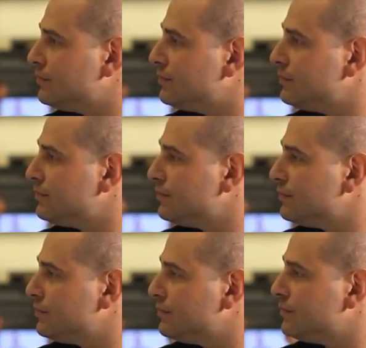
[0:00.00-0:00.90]

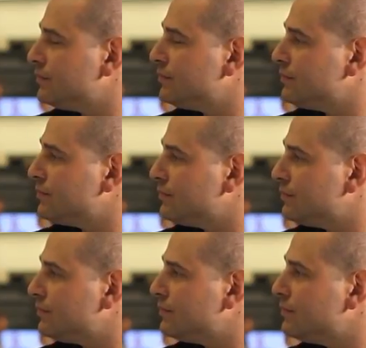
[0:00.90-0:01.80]

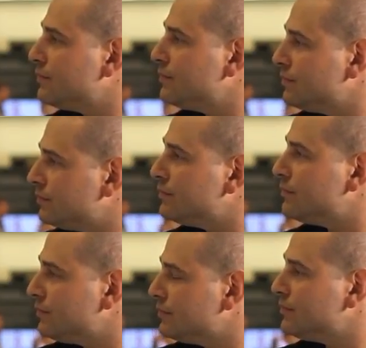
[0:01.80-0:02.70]

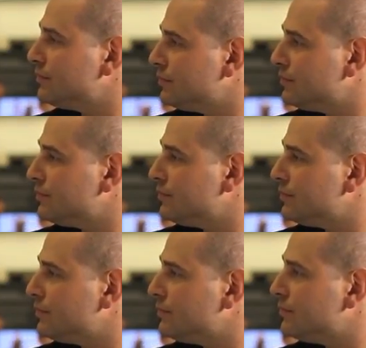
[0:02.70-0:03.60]

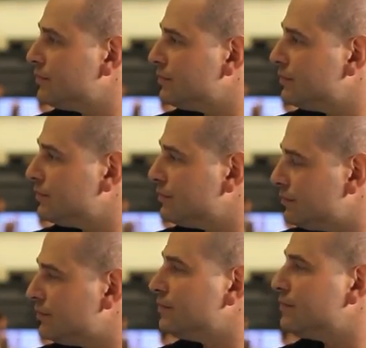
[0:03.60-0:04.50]

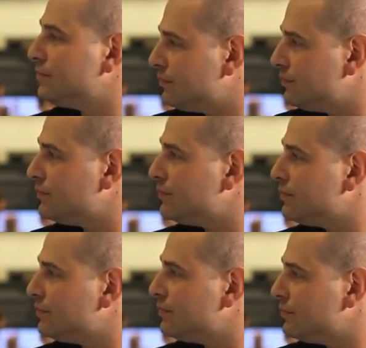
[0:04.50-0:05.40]

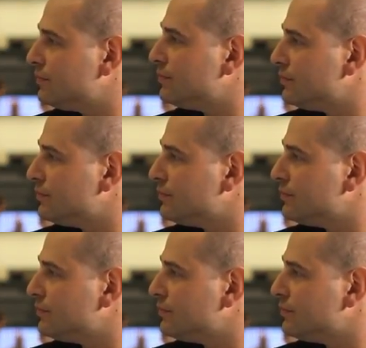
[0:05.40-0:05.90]
(not speaking)